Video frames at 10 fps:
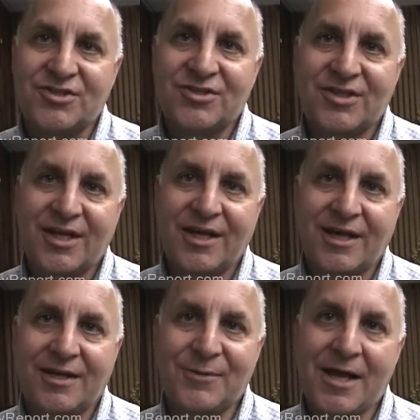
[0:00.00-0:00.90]

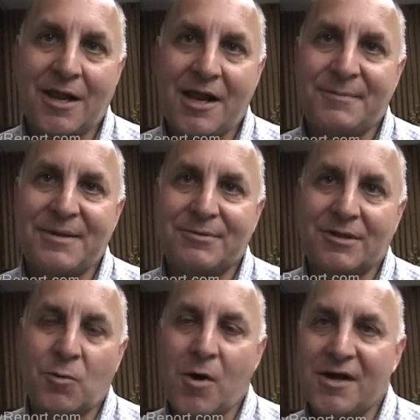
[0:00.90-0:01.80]
and we had a lot of
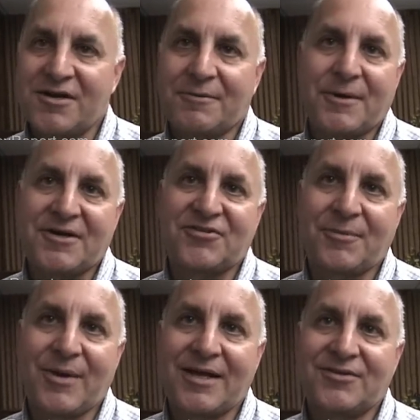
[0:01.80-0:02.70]
people who wanted to
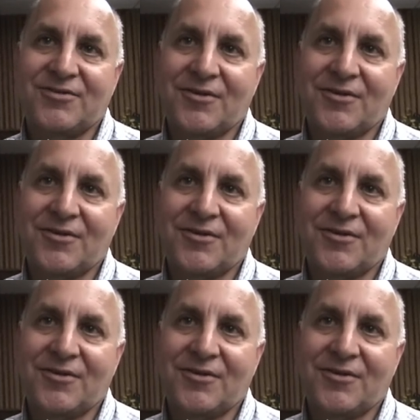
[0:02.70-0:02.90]
participate.